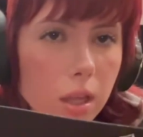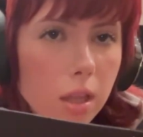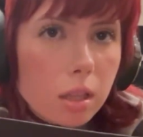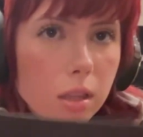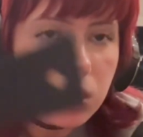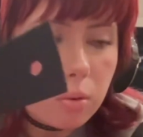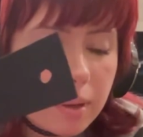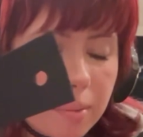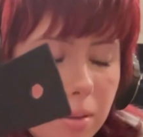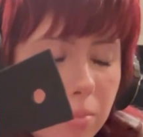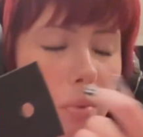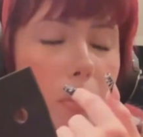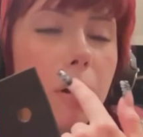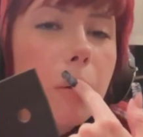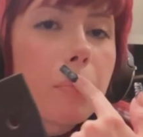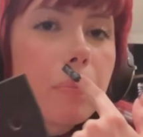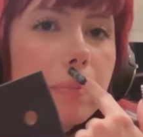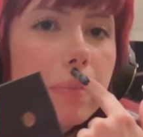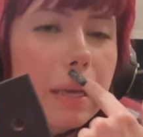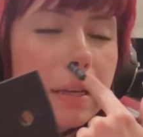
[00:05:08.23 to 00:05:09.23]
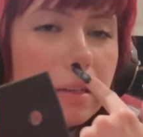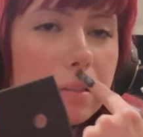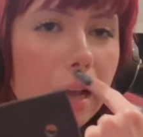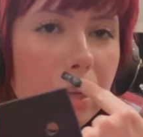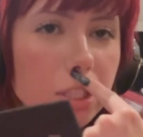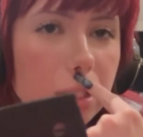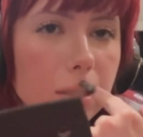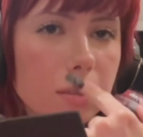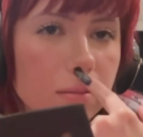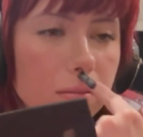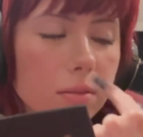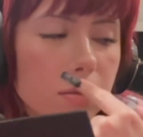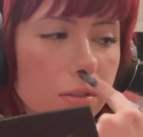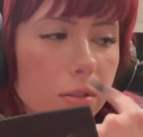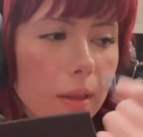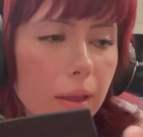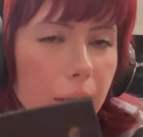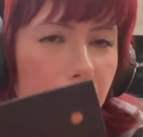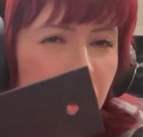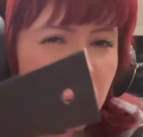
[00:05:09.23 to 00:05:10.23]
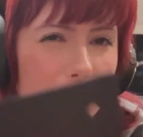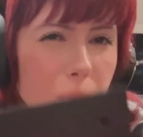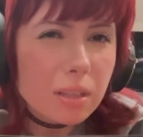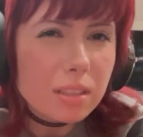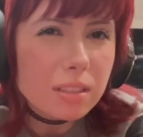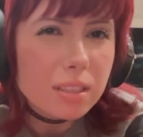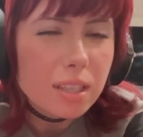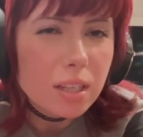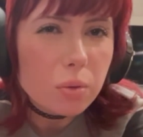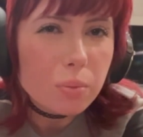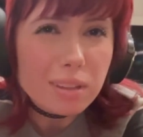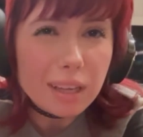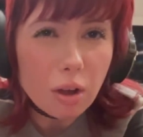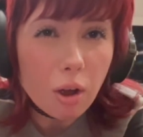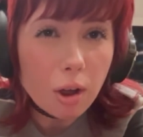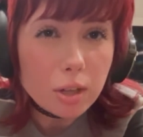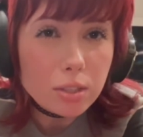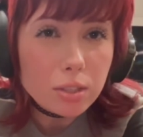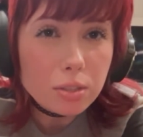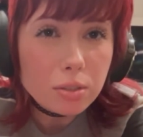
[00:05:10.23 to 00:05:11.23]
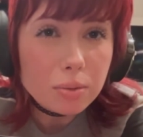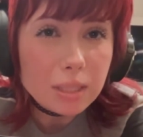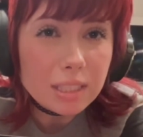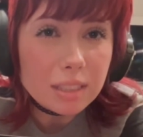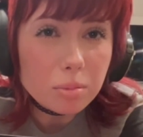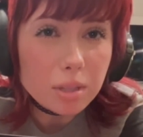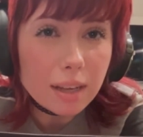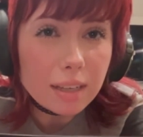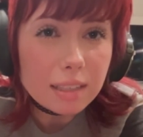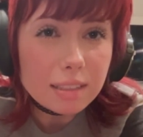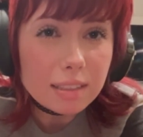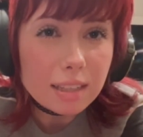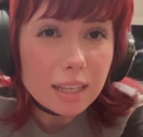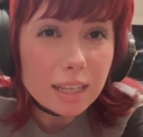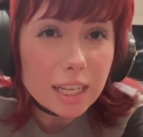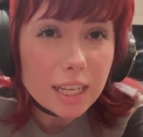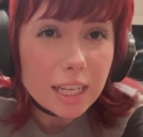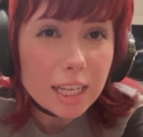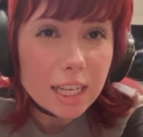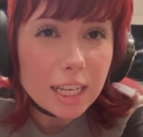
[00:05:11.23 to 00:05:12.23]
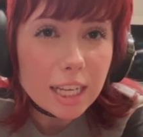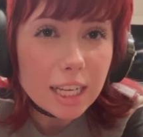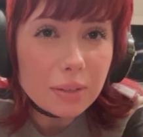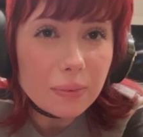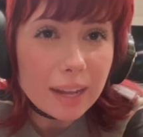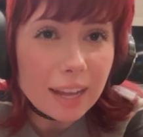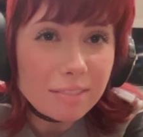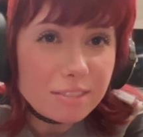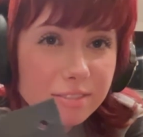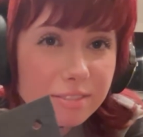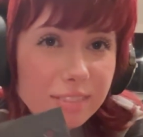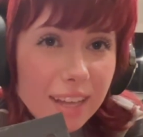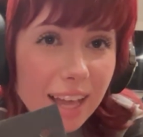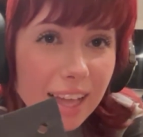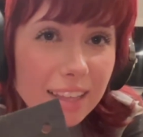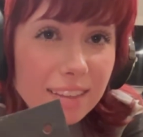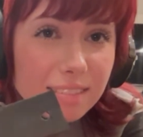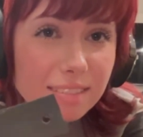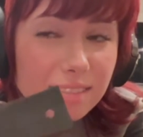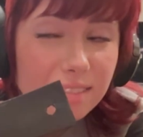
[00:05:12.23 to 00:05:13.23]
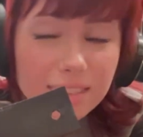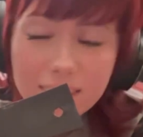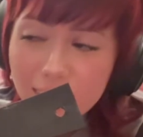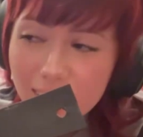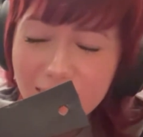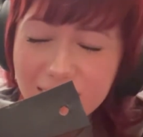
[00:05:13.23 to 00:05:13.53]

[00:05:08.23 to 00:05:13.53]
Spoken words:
the way people were like attaching it to the hair was with like hot glue and zip ties. I don't have that. I have